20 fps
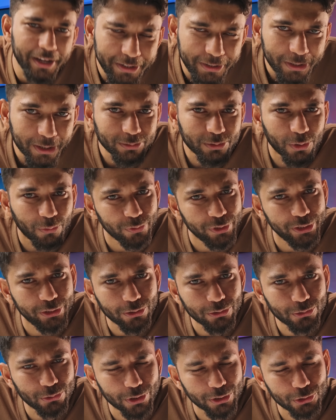In terms of
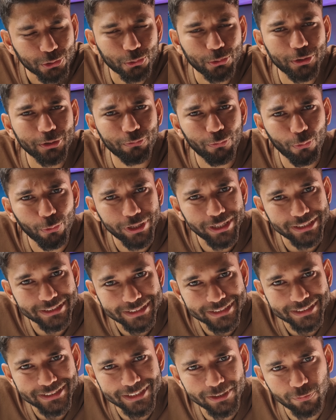videos, you can shoot in 4K
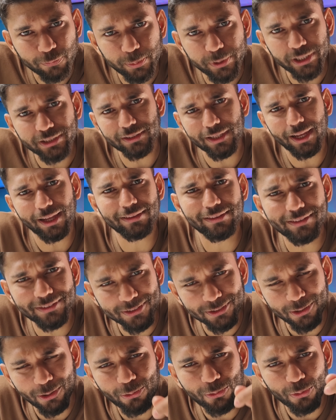60fps, and this
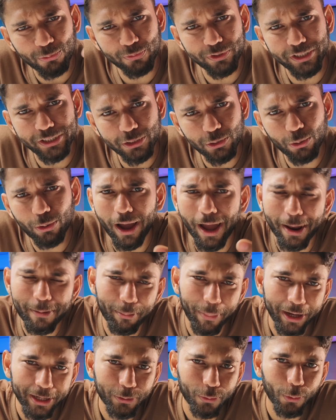is how the video and
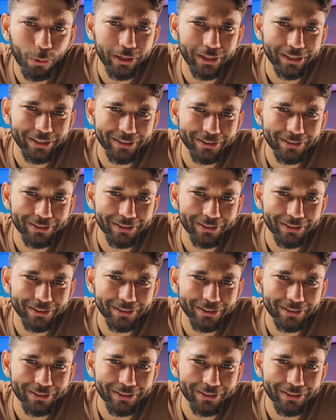mic quality